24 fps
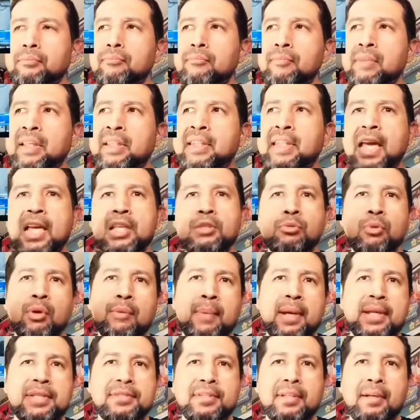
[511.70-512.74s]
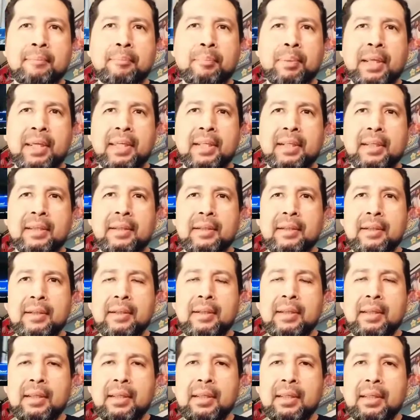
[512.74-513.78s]
and that's where my son played it.
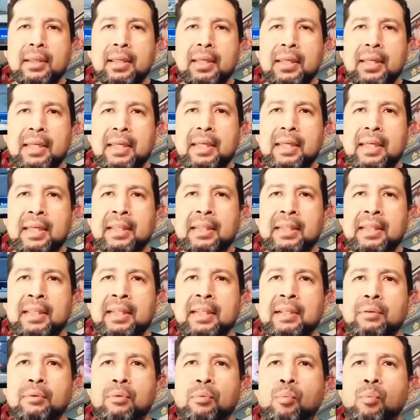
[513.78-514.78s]
And then